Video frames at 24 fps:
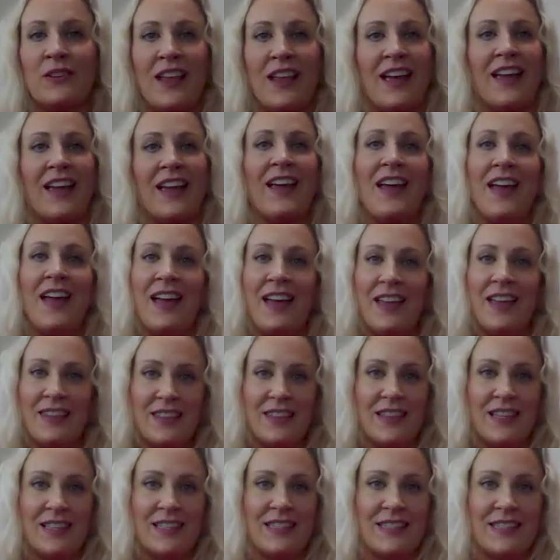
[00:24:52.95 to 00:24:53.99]
Like
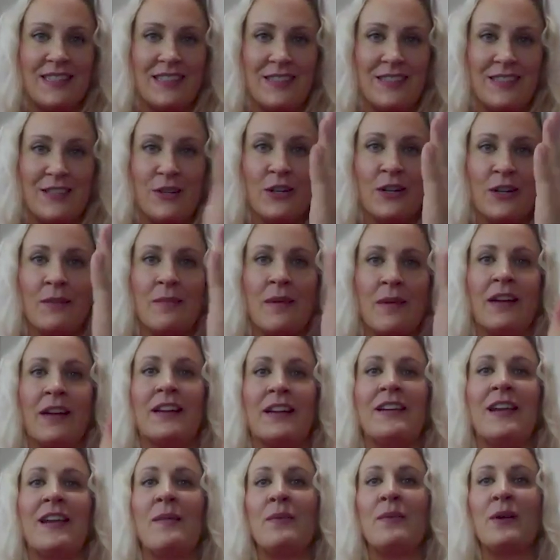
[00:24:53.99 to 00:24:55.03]
this certain amount
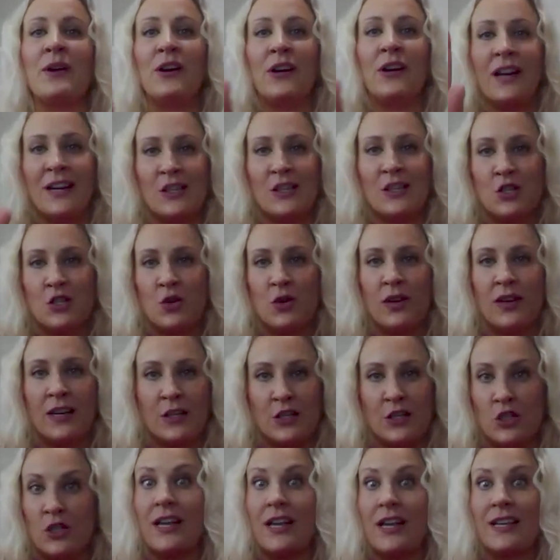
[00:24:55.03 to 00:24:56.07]
of number in
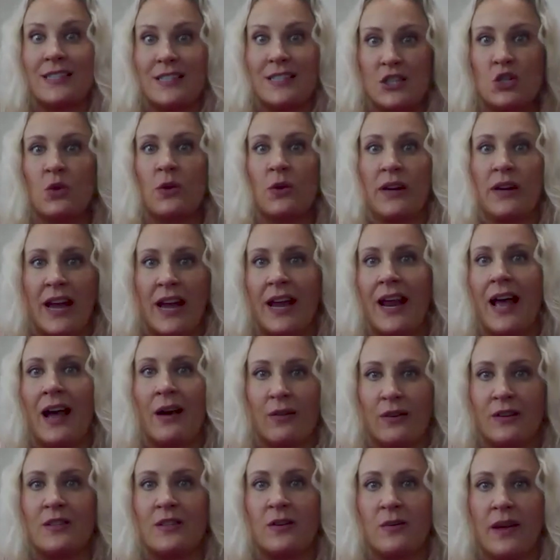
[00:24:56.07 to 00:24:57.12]
less than 28
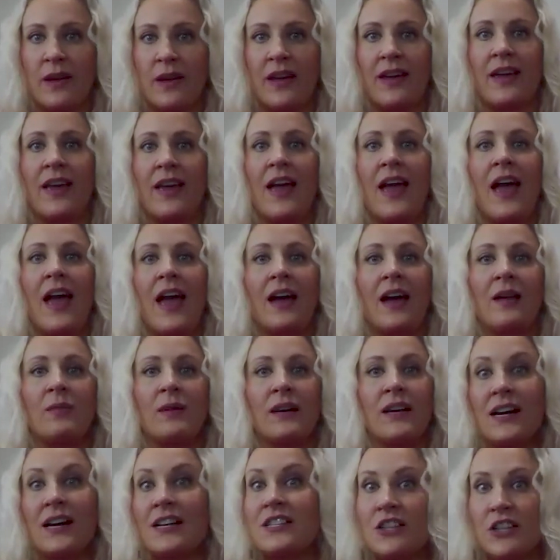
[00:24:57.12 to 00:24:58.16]
hours a week. And
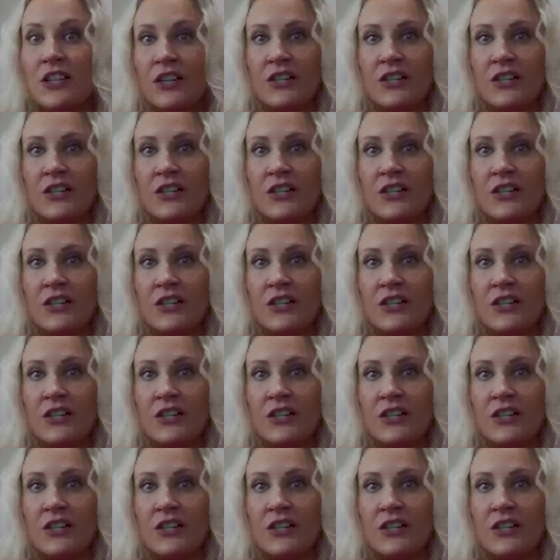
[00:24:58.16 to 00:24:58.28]
because